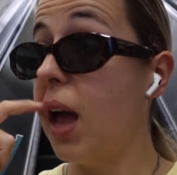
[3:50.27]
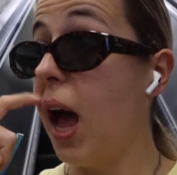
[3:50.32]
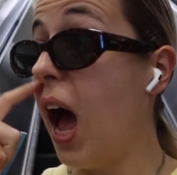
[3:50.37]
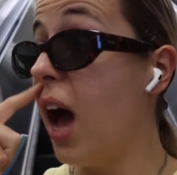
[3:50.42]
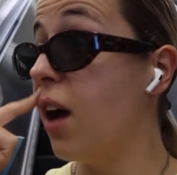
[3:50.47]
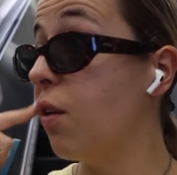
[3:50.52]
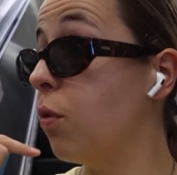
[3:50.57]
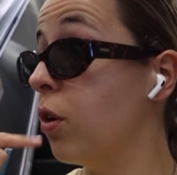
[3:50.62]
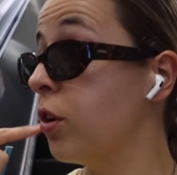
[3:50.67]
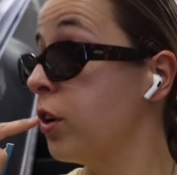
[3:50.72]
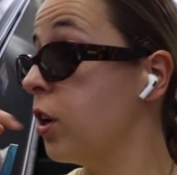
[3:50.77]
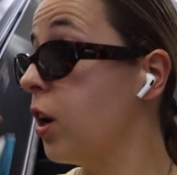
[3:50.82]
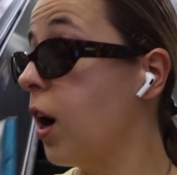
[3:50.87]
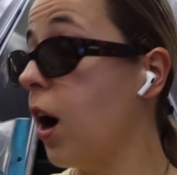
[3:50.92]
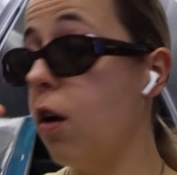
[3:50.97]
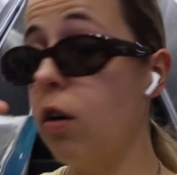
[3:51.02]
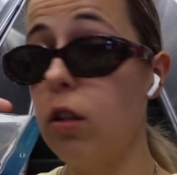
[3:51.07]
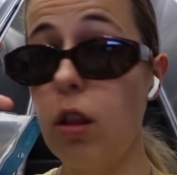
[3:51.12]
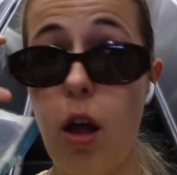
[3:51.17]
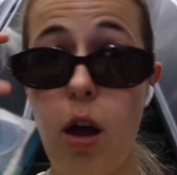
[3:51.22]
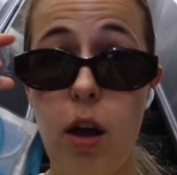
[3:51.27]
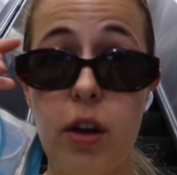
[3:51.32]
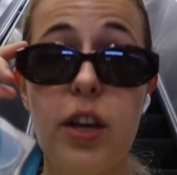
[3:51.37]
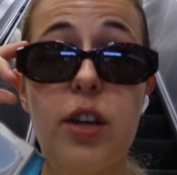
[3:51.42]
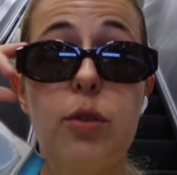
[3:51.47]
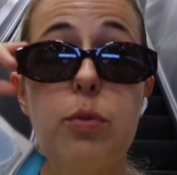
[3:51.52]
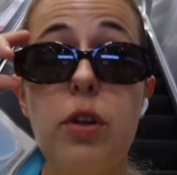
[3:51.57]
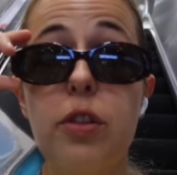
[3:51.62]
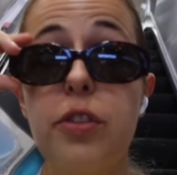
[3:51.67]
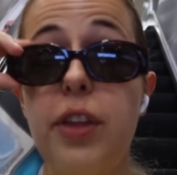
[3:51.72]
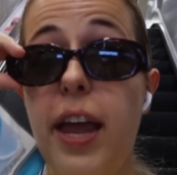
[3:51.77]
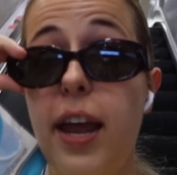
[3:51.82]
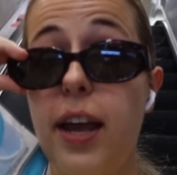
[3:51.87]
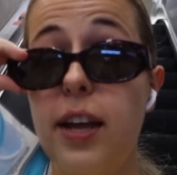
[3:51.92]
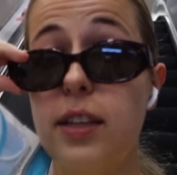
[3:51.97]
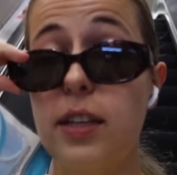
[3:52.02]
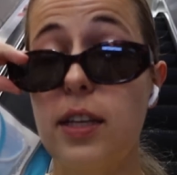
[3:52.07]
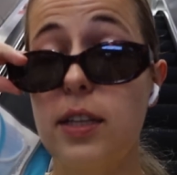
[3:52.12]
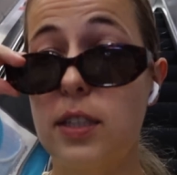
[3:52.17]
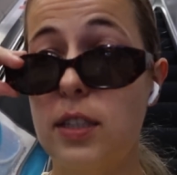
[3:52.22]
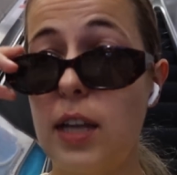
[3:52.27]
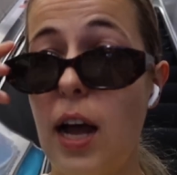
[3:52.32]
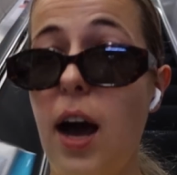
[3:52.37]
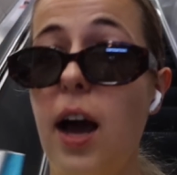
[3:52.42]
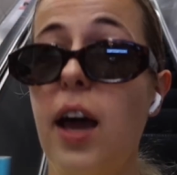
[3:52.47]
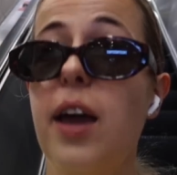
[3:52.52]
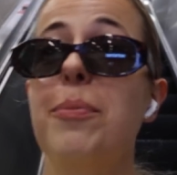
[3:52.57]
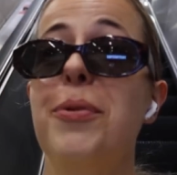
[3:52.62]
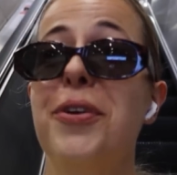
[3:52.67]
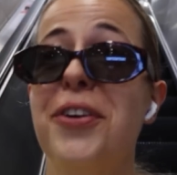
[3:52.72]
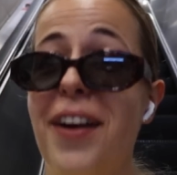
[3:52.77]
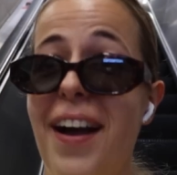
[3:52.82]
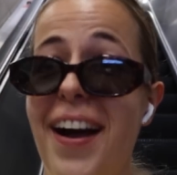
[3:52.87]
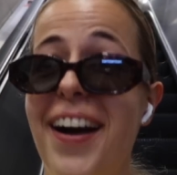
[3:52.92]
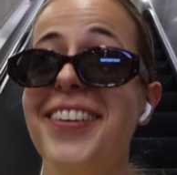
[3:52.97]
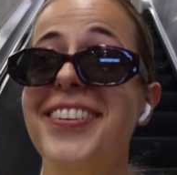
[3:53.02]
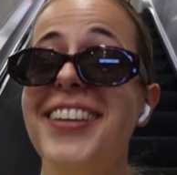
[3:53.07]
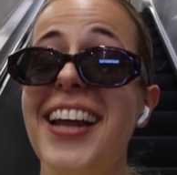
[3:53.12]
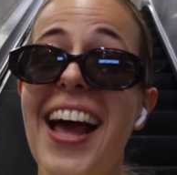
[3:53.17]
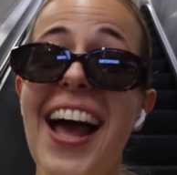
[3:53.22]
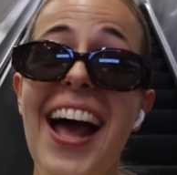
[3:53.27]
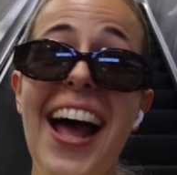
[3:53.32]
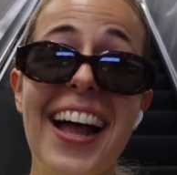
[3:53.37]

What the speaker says: I wonder how long it will take this time around.